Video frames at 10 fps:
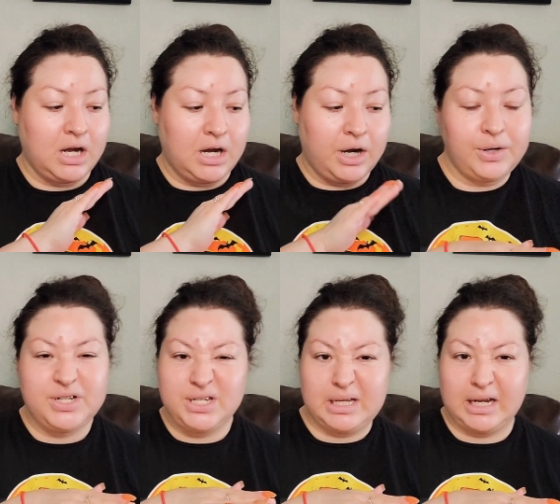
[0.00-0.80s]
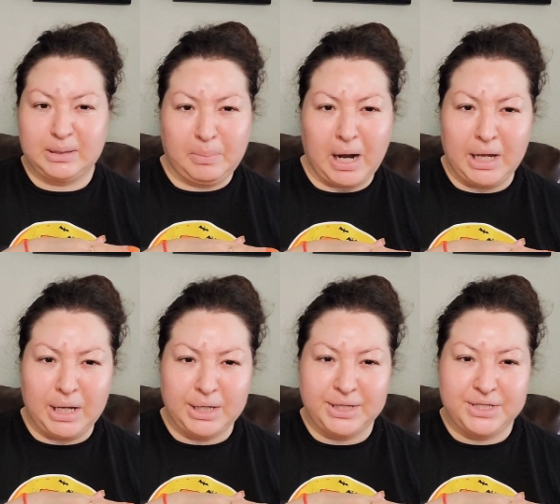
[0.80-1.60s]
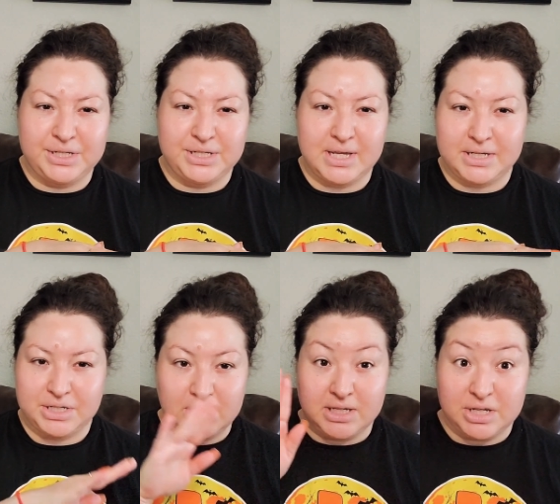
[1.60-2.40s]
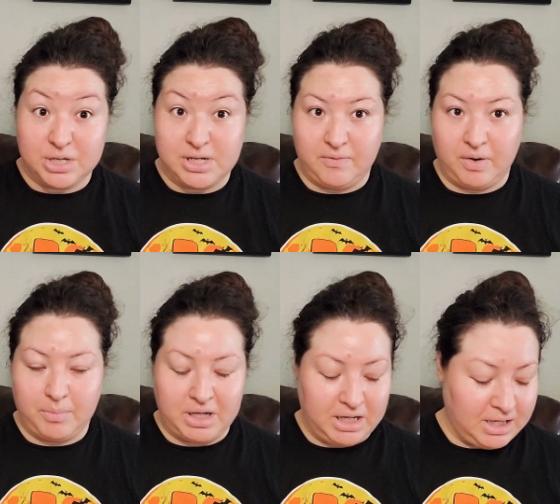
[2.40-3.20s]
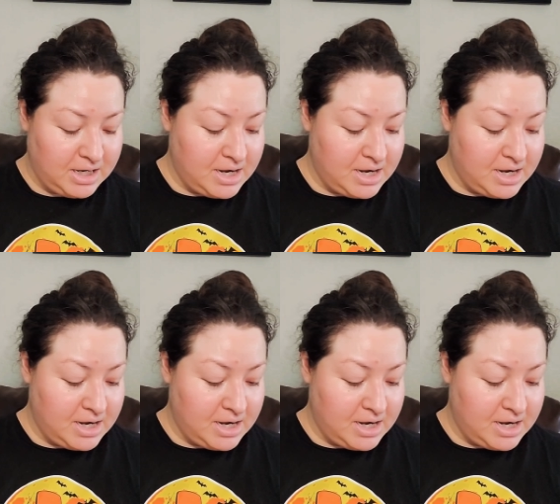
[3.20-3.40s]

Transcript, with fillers: oh, she's not going to buy it because she said she's going to start saving money.